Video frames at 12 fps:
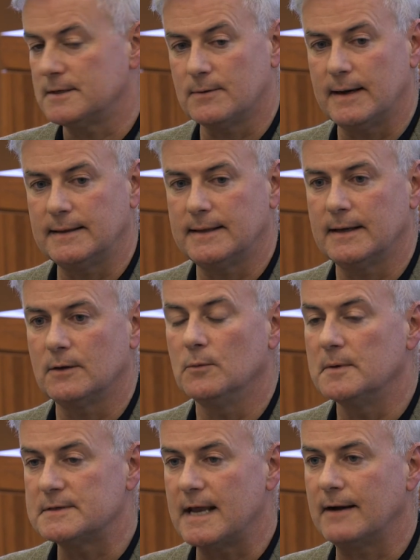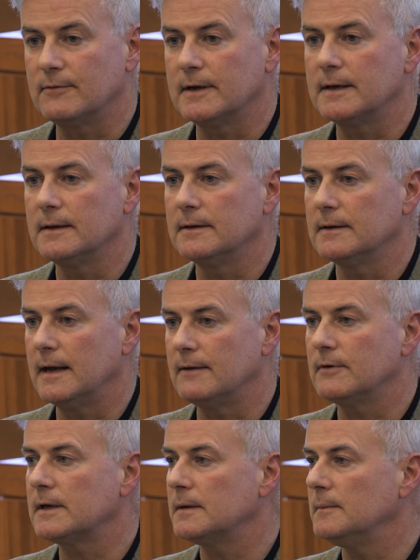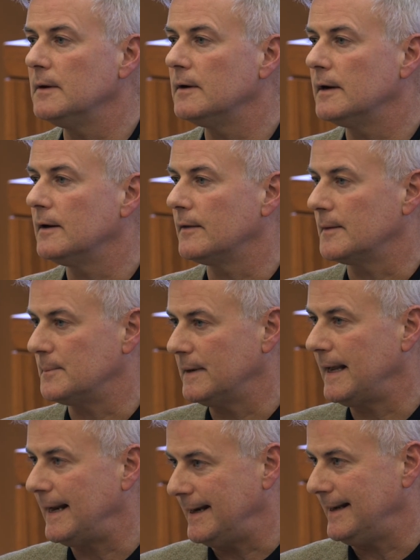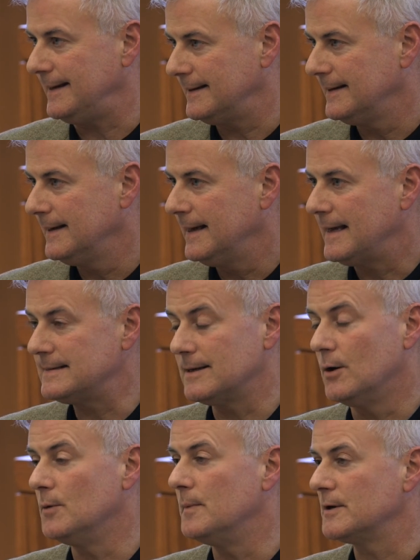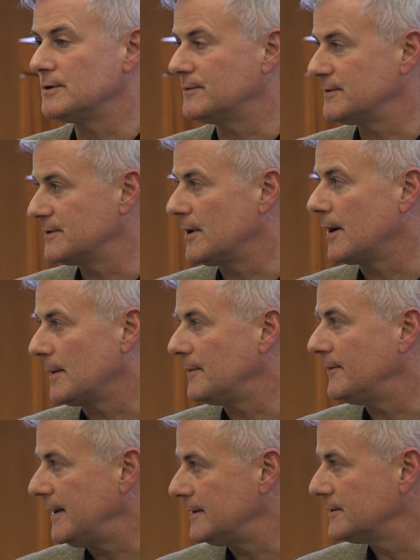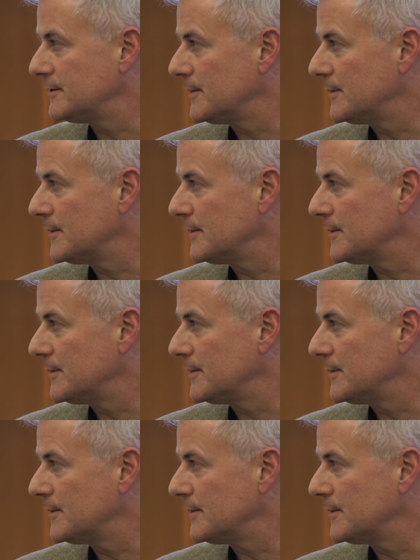The great thing, almost every community on the planet has a whole bunch of startup events.